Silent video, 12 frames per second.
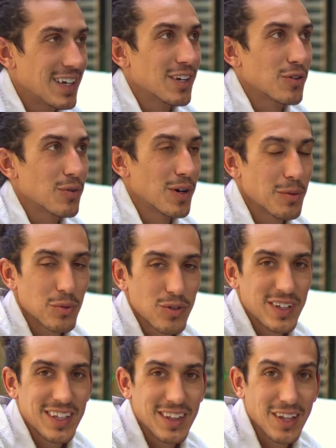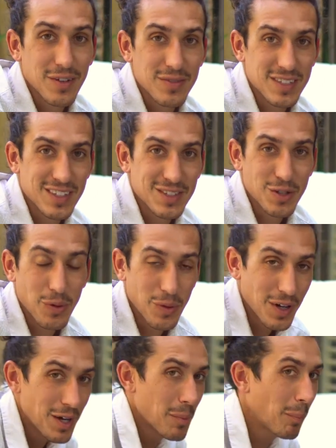incredible. He loves it. So
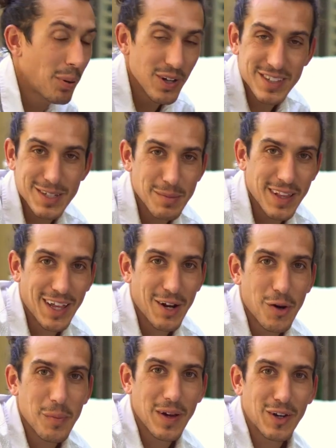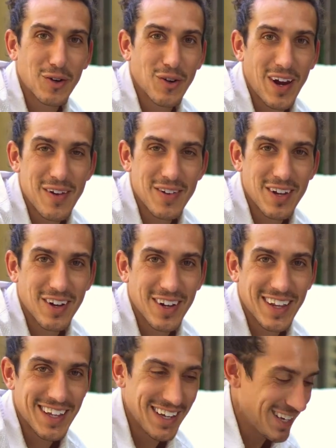put some of that homemade gravy
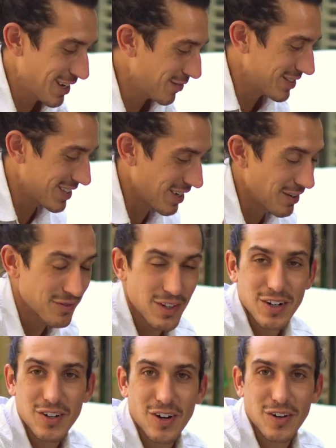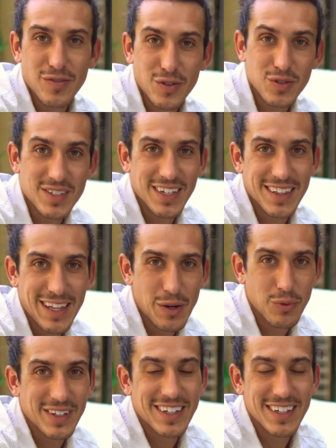on any of their dog foods, and they
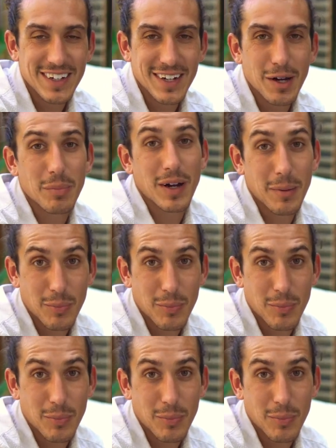will eat it up, I